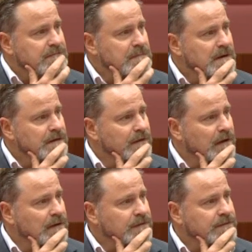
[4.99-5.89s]
million
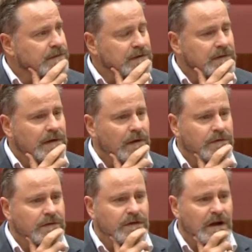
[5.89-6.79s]
to an
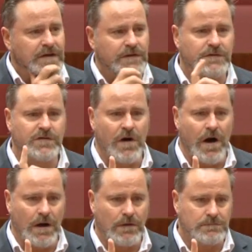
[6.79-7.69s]
oxygenation
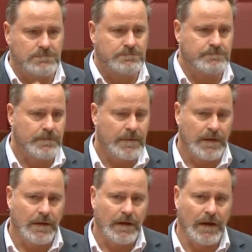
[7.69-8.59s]
trial.
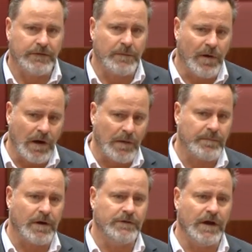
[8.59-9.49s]
It was a pilot
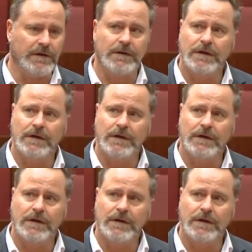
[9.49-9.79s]
project.